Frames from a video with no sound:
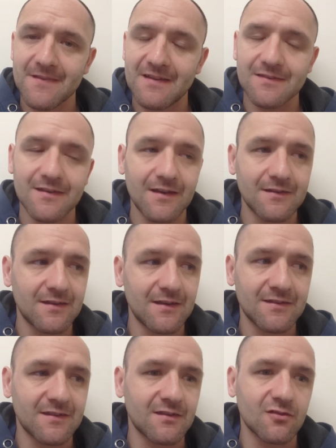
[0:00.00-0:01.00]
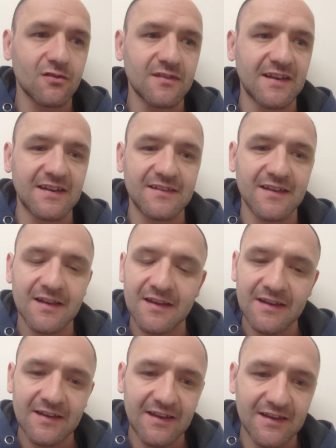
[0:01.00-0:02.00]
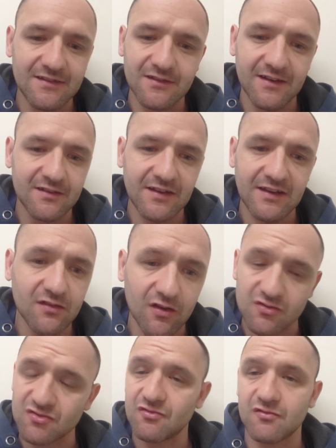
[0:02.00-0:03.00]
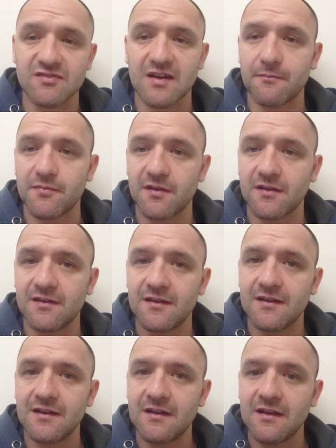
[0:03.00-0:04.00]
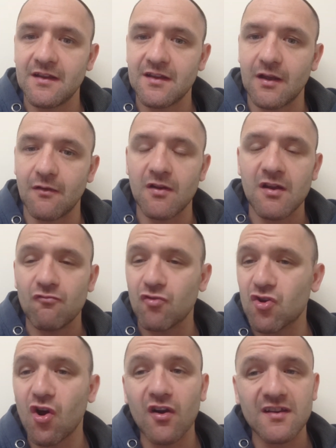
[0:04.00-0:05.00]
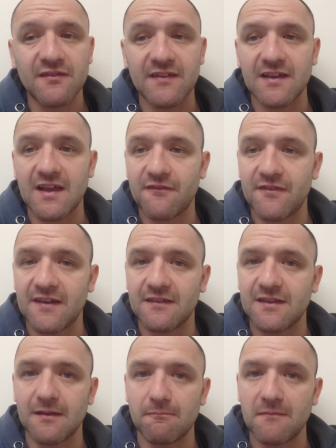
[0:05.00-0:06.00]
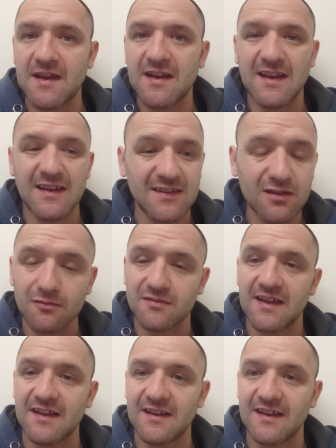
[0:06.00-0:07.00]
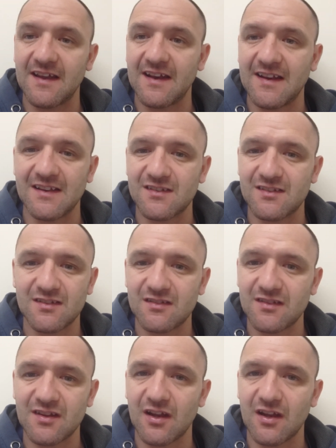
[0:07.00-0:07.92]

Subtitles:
It's disgusting. He's not a true champion. Regardless if he didn't mean it, he still said it, and it's